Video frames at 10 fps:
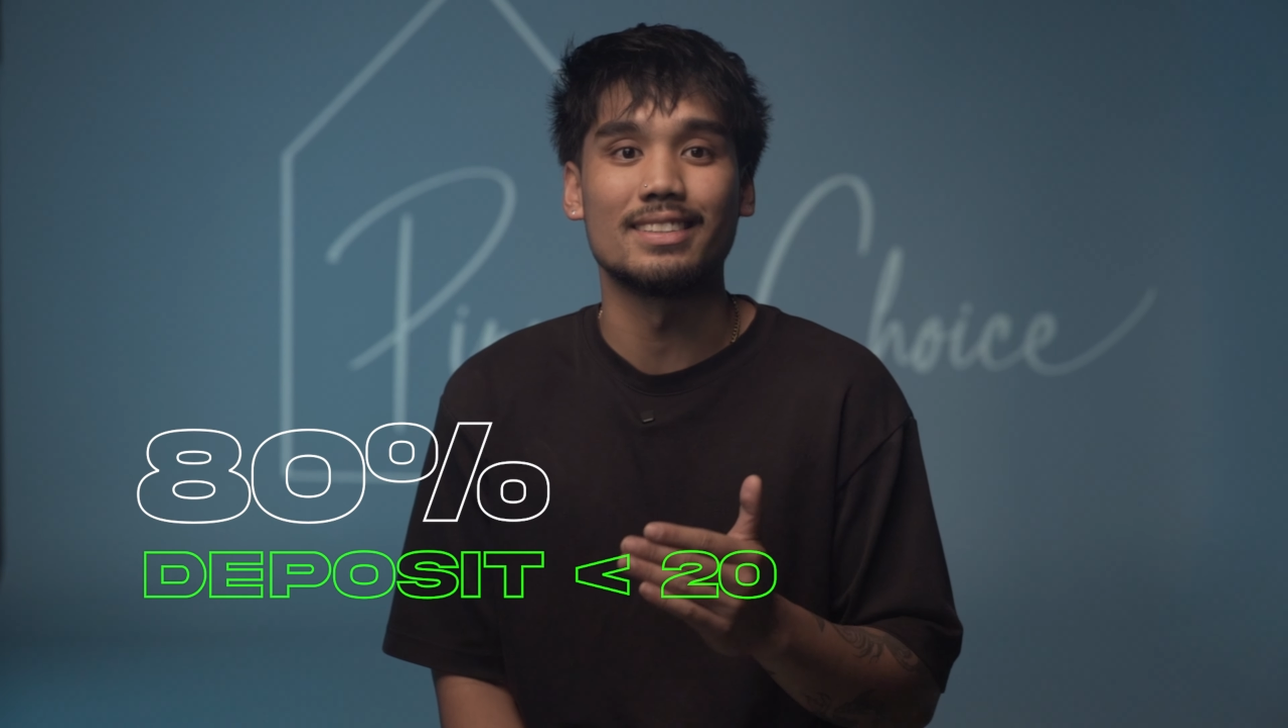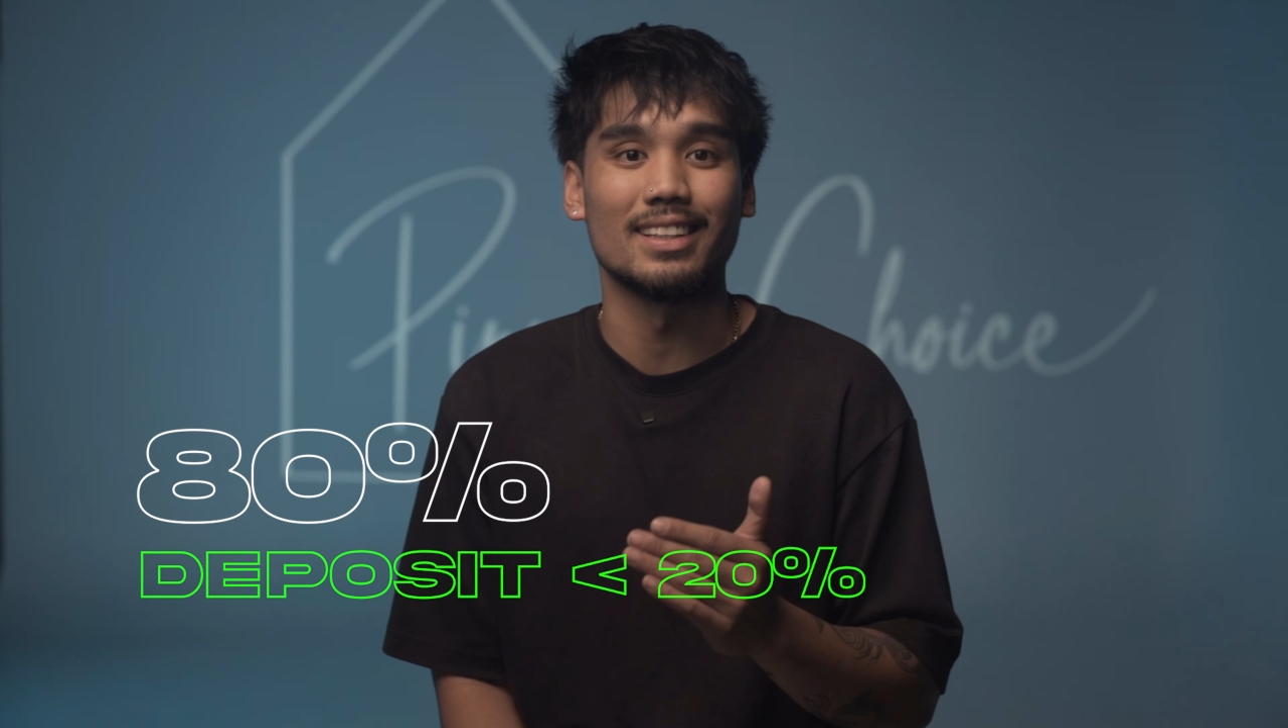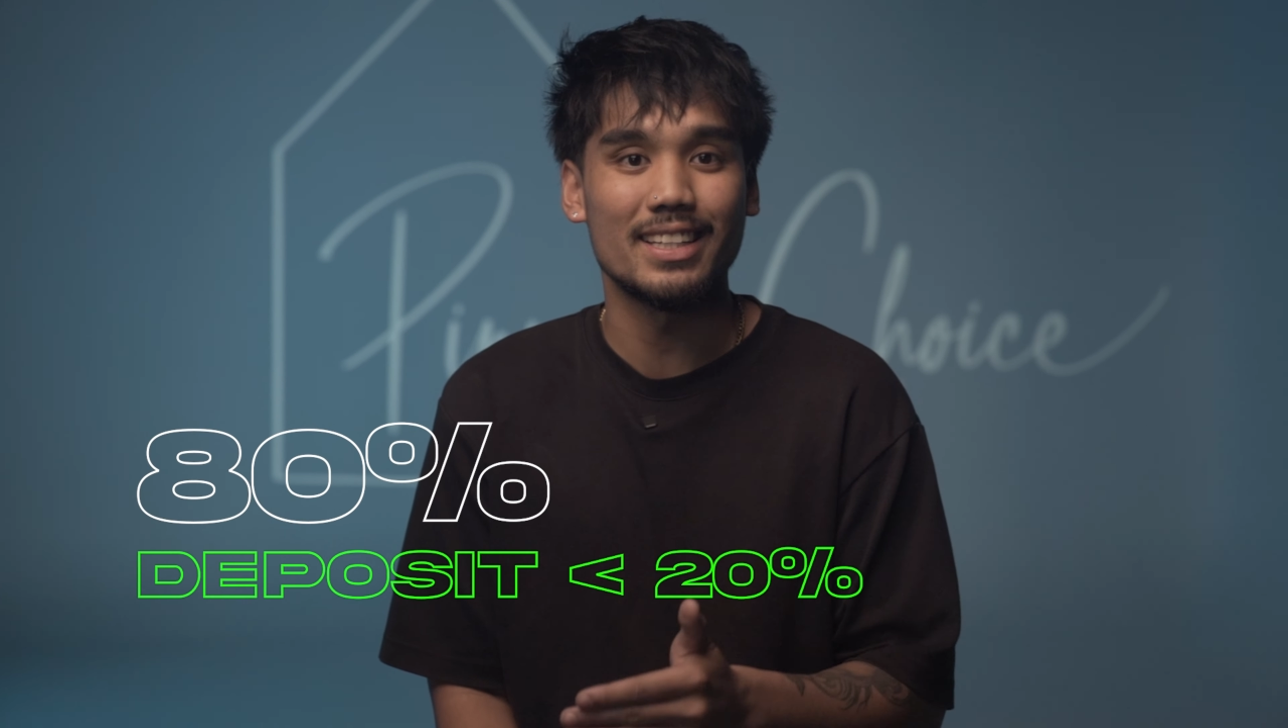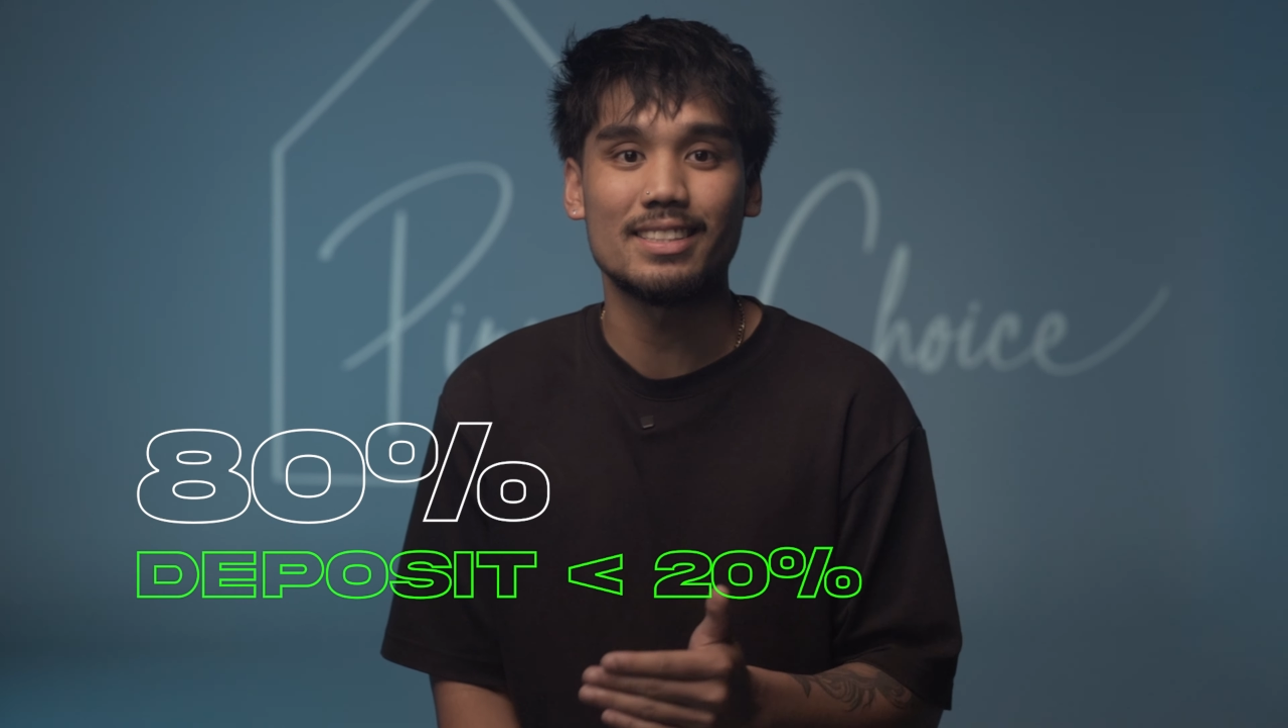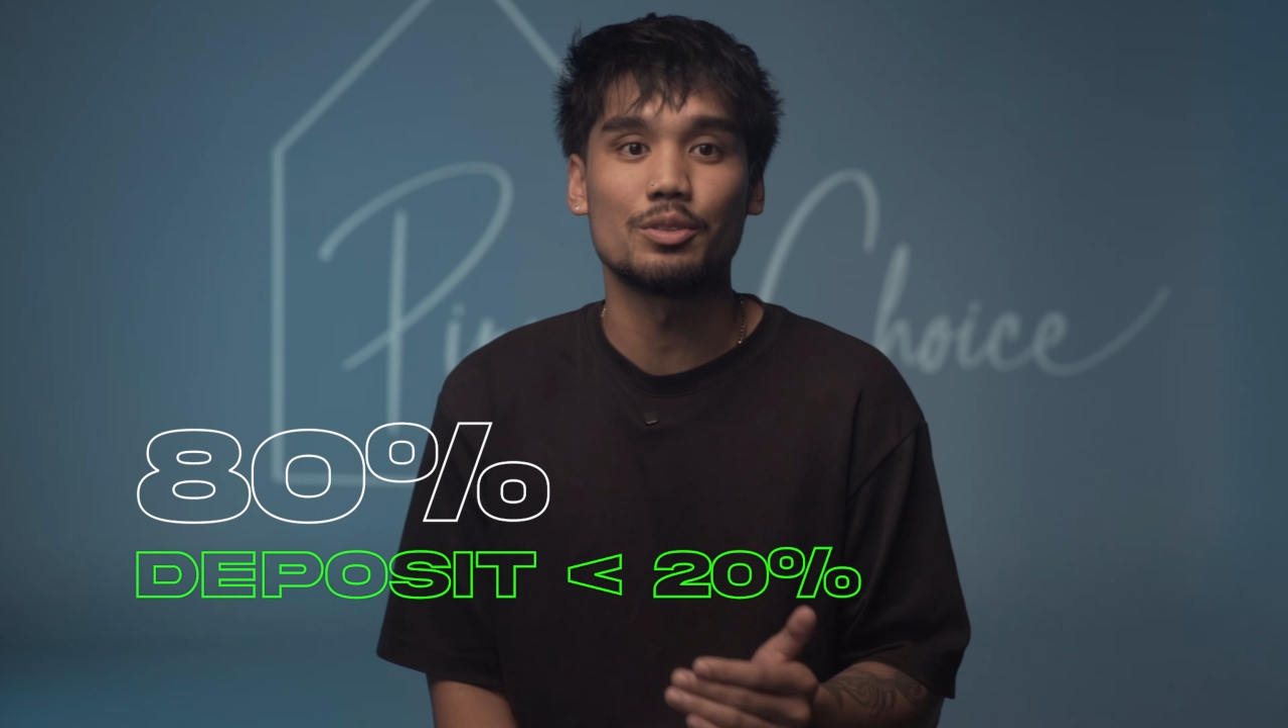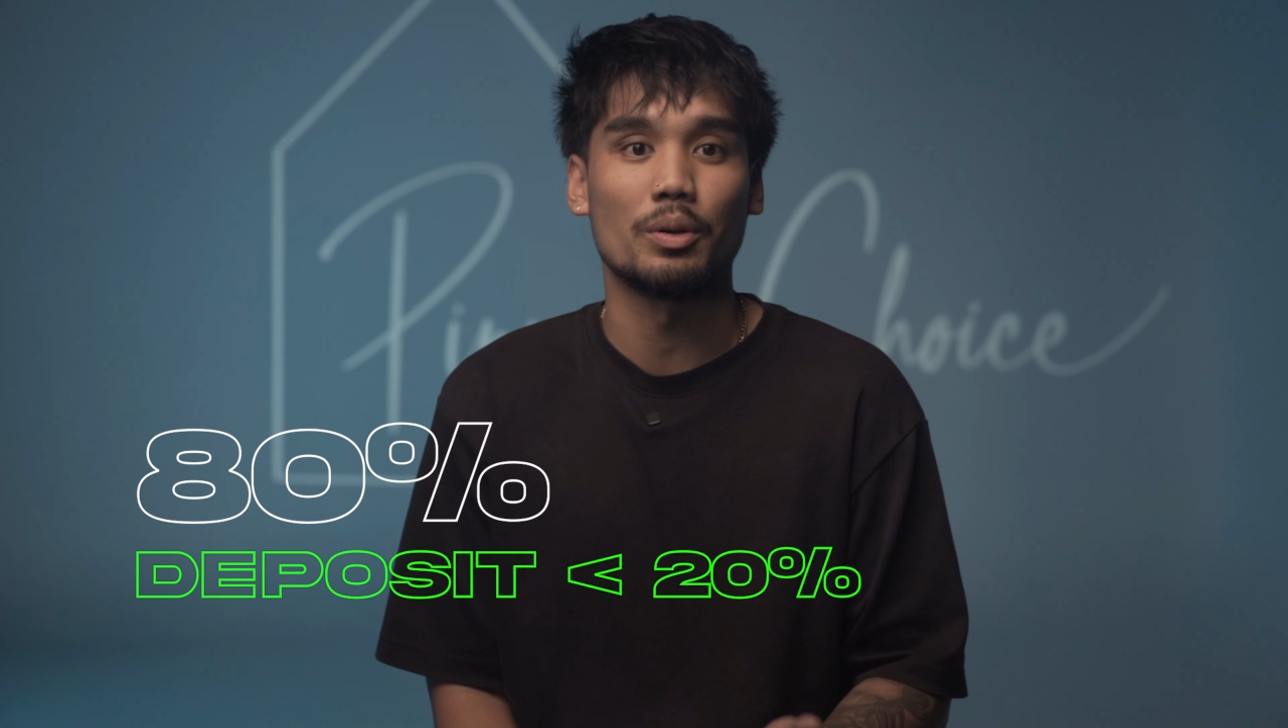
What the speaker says: is less than